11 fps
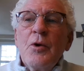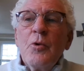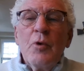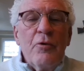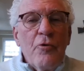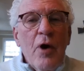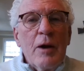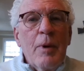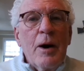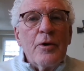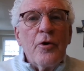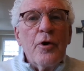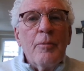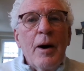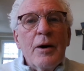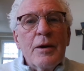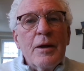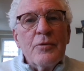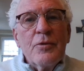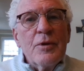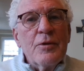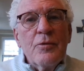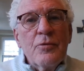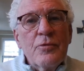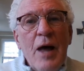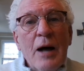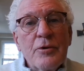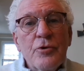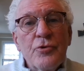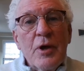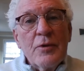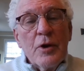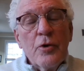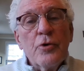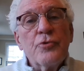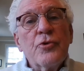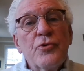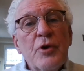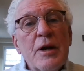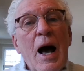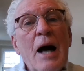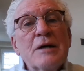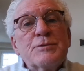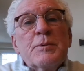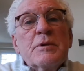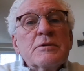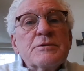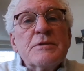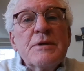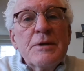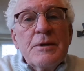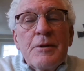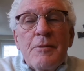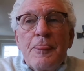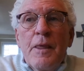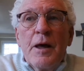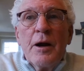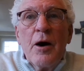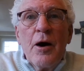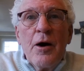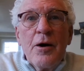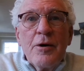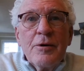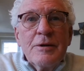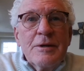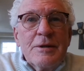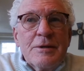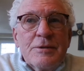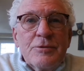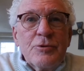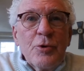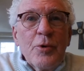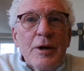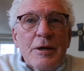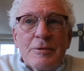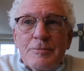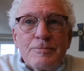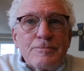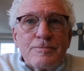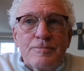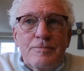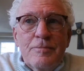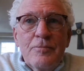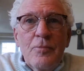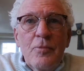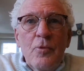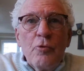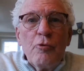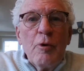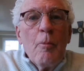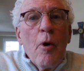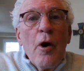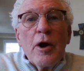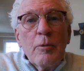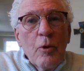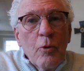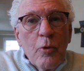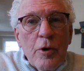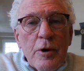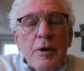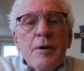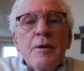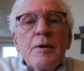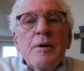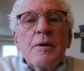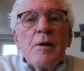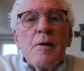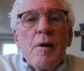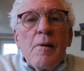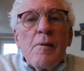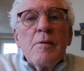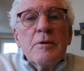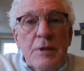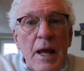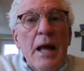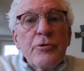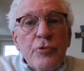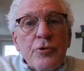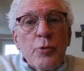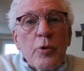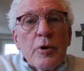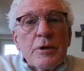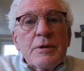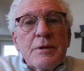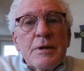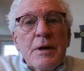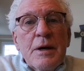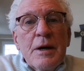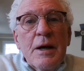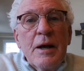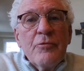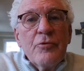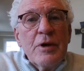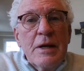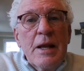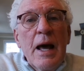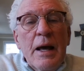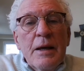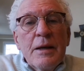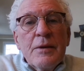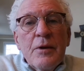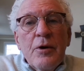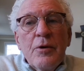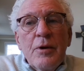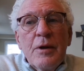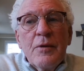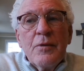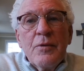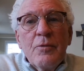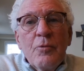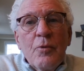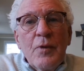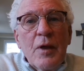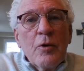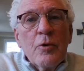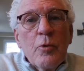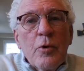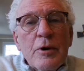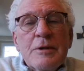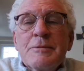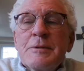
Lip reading: we've read about and heard about the doctors and the nurses in hospitals that are doing remarkable work, dangerous work every day when they go to work.